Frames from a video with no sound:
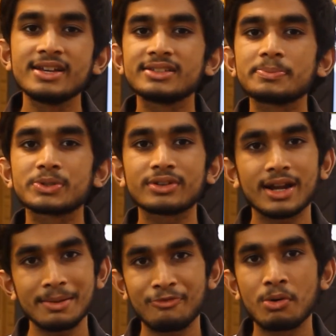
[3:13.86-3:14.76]

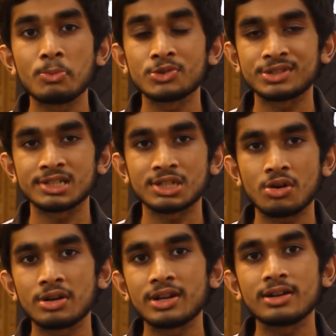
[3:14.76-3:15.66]
Subscribe for more such
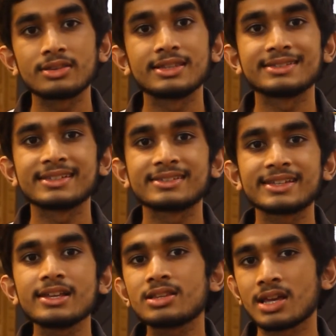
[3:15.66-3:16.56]
content. This is
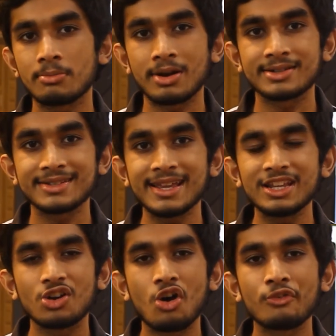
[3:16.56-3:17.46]
Kirtan Bhatt
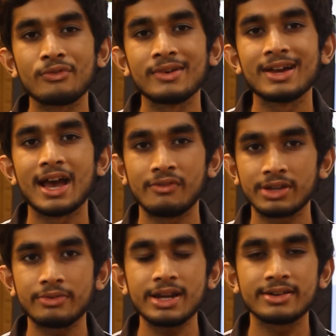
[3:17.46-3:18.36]
signing off. Have
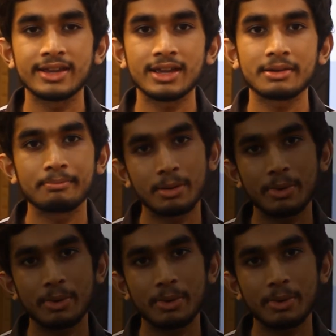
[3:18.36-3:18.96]
a great day. Bye